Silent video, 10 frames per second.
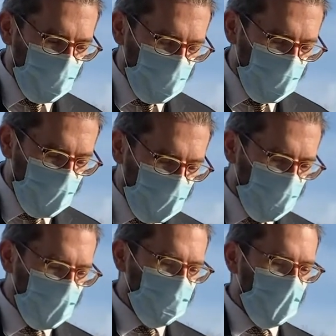you know,
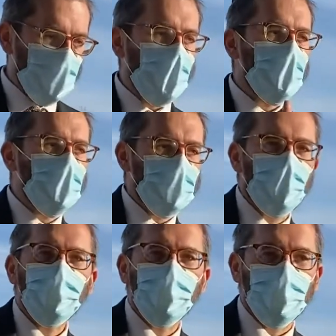I'm not ready for my
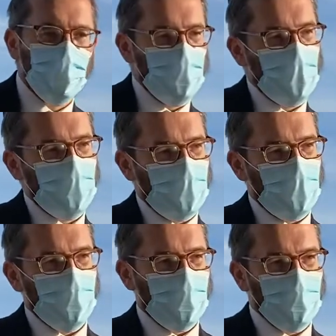228 yet,
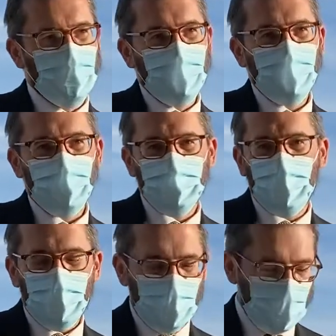or
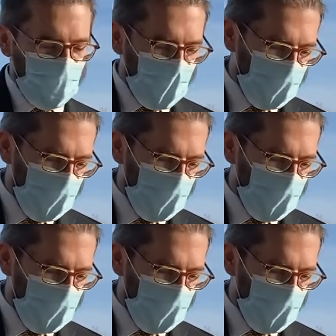something like that.